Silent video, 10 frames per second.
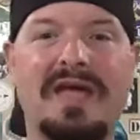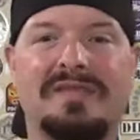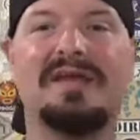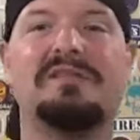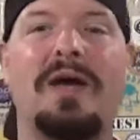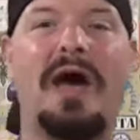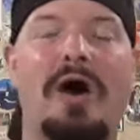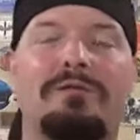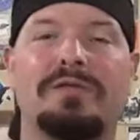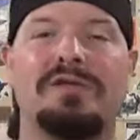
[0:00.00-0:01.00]
That's about
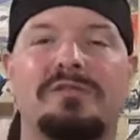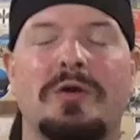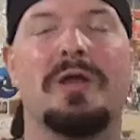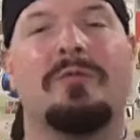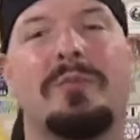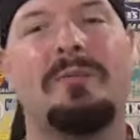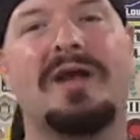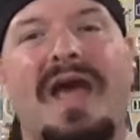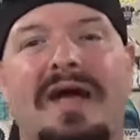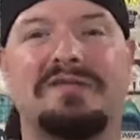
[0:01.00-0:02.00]
all for this one. And remember,
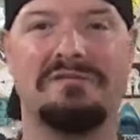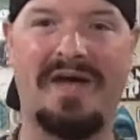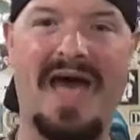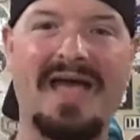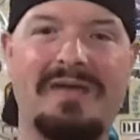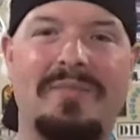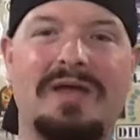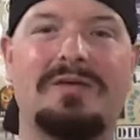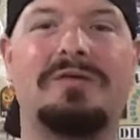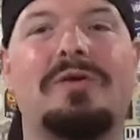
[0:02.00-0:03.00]
guys, if I can make
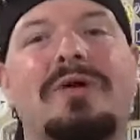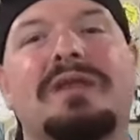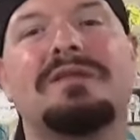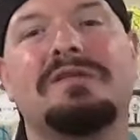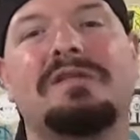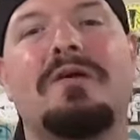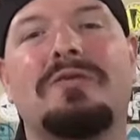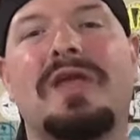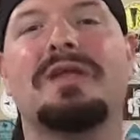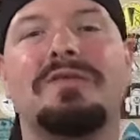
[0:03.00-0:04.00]
it or do it, so
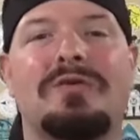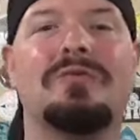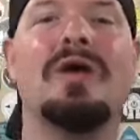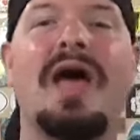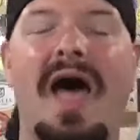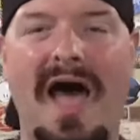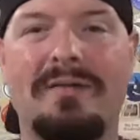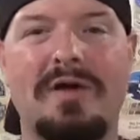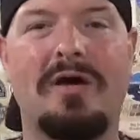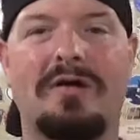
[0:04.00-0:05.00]
can you.
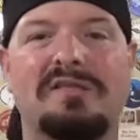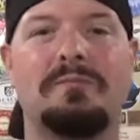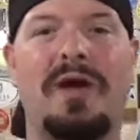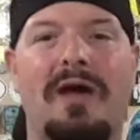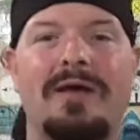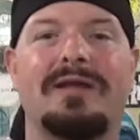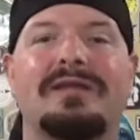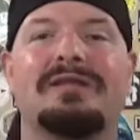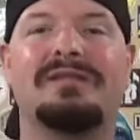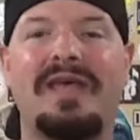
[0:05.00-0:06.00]
I'm the Artisan Pirate.
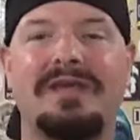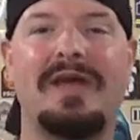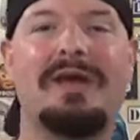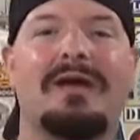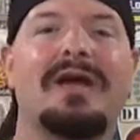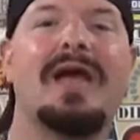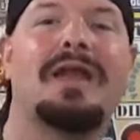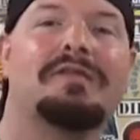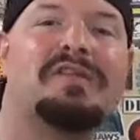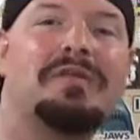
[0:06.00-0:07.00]
Take care,
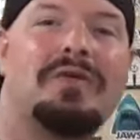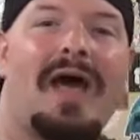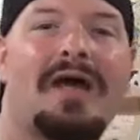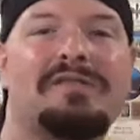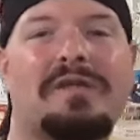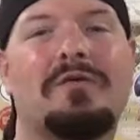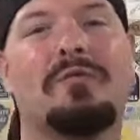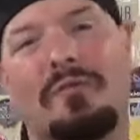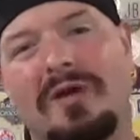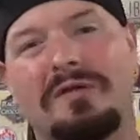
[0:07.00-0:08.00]
and I'll see you guys
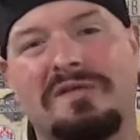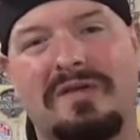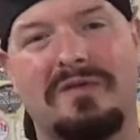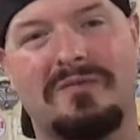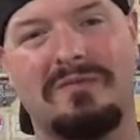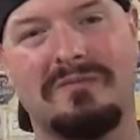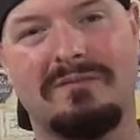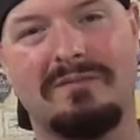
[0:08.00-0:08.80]
real soon.